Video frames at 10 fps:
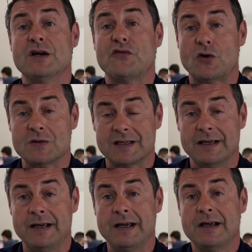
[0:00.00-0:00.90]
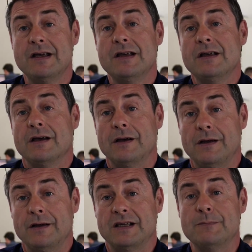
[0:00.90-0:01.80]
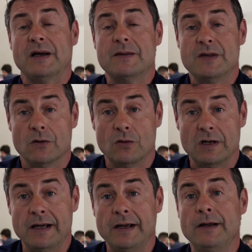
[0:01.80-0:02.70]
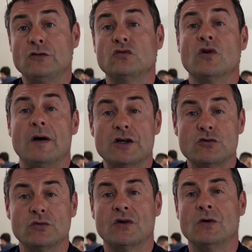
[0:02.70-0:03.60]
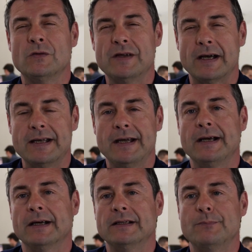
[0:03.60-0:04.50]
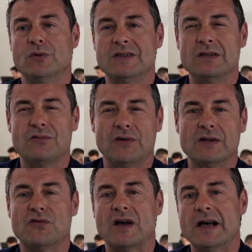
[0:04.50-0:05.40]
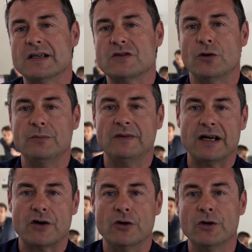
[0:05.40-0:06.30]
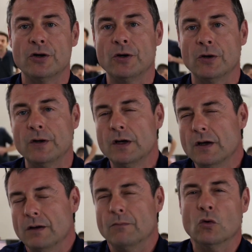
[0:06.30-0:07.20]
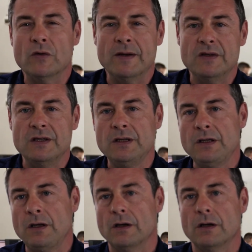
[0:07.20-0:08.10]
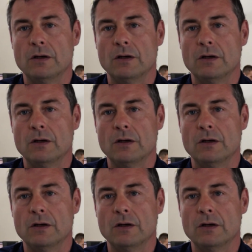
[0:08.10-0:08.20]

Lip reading: and added expressions at the end of his sentences, such as d'accord, mon ami, or voyez-vous, in order to give the character a slight francophone touch.